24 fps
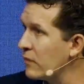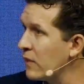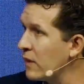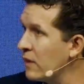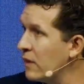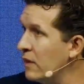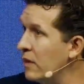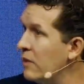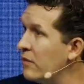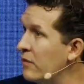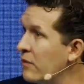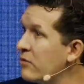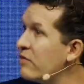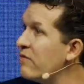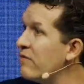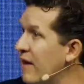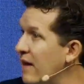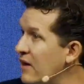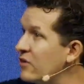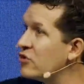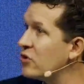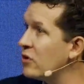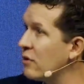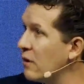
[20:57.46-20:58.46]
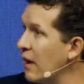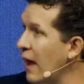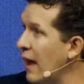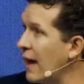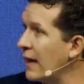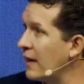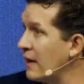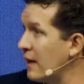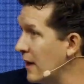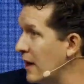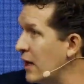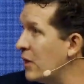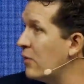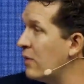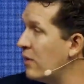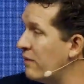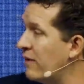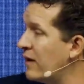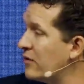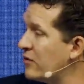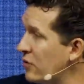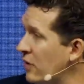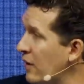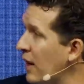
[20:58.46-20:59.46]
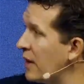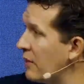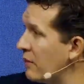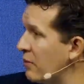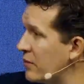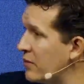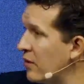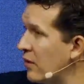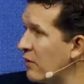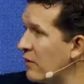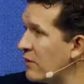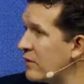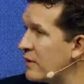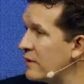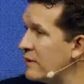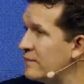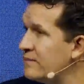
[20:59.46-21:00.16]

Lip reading: those liquid venture-like returns.